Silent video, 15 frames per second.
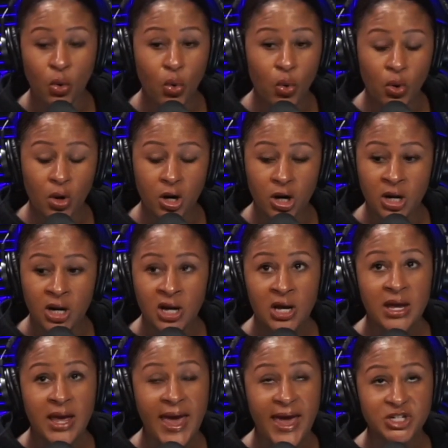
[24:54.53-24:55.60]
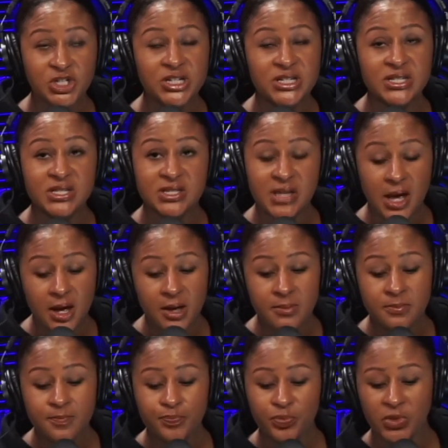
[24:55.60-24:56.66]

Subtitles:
Or actually some